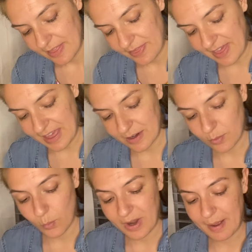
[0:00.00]
than
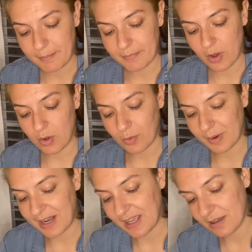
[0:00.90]
what I'm
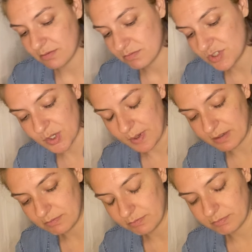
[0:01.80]
already doing.